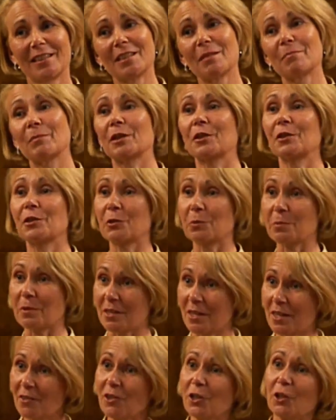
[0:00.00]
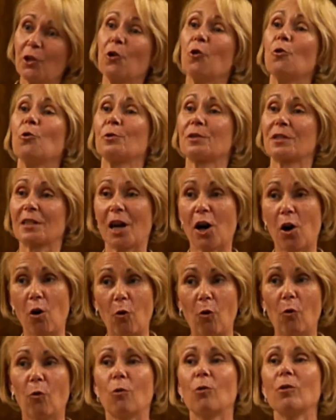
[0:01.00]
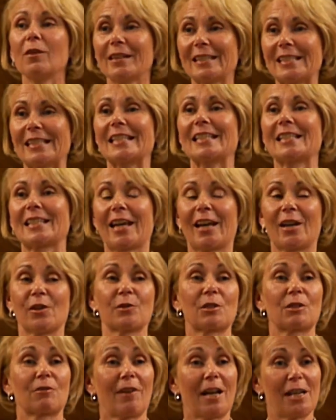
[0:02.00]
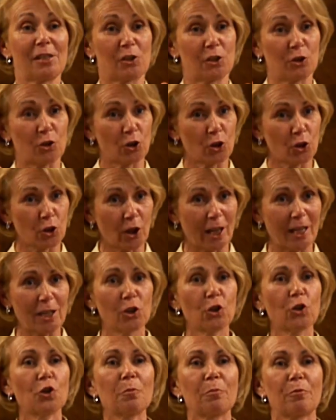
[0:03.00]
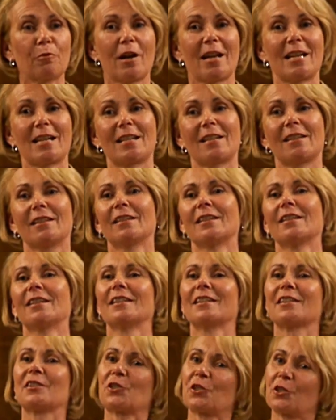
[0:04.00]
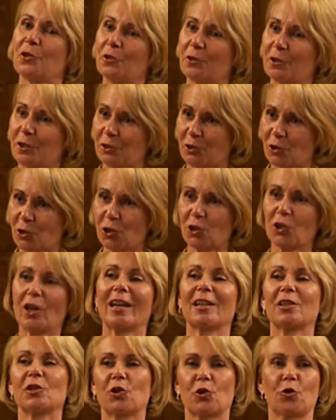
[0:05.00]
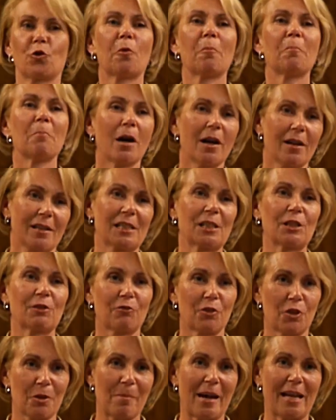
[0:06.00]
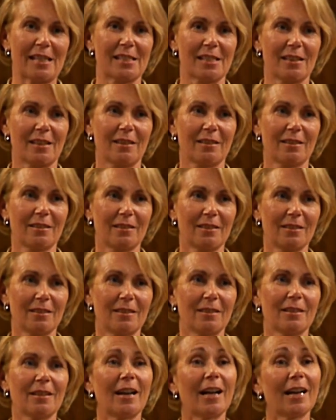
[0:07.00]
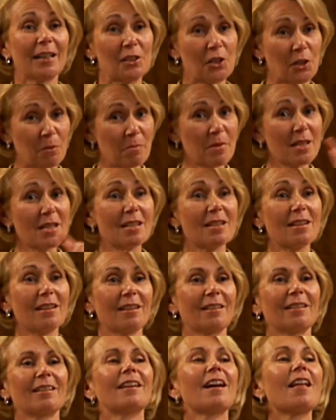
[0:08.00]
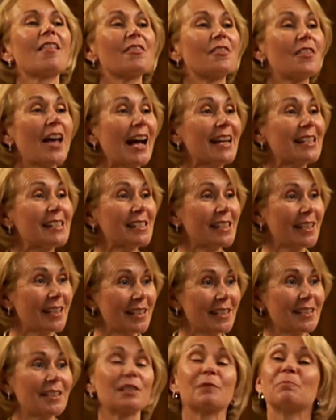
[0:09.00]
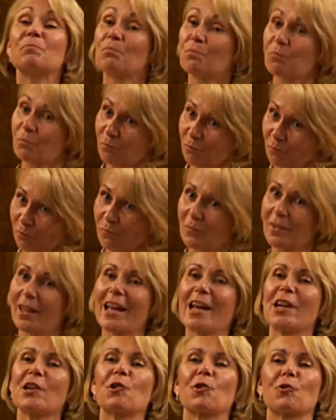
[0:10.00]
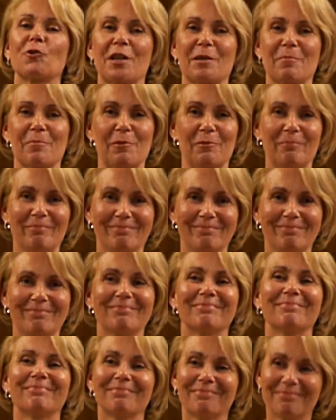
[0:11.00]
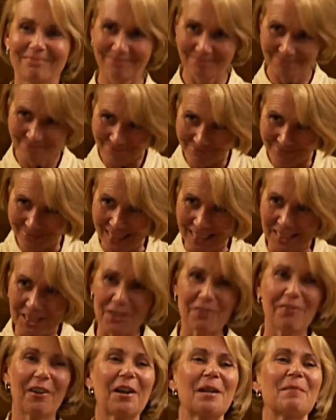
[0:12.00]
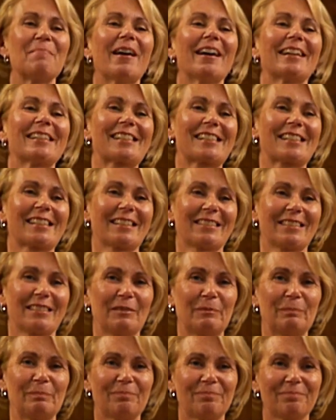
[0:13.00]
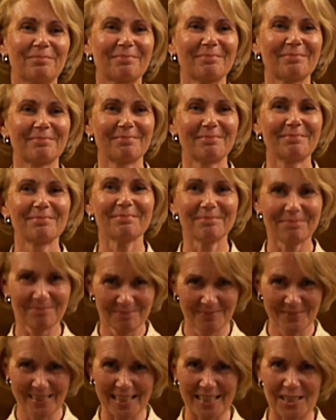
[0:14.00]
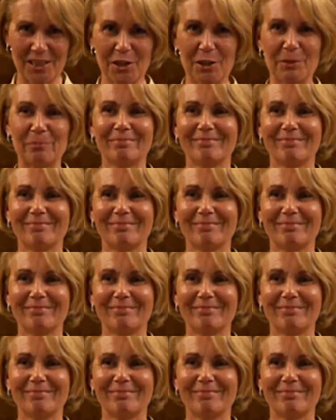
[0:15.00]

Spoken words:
Because within the course are all the details of how to change your brain so you can change your mind for the better. And to me, that is incredible. Thank you very much. Thank you.